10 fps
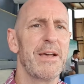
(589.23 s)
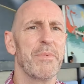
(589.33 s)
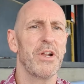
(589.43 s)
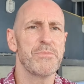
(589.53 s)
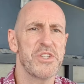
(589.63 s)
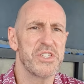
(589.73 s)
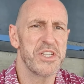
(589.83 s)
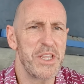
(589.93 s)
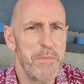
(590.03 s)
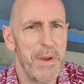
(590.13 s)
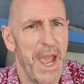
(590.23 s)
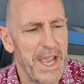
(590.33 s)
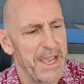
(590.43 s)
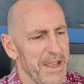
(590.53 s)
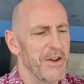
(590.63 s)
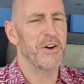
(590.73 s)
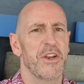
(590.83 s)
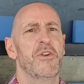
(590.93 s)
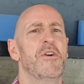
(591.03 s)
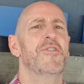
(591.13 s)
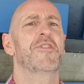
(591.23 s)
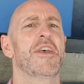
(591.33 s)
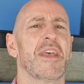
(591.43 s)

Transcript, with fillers: But I'm just sitting back on a nice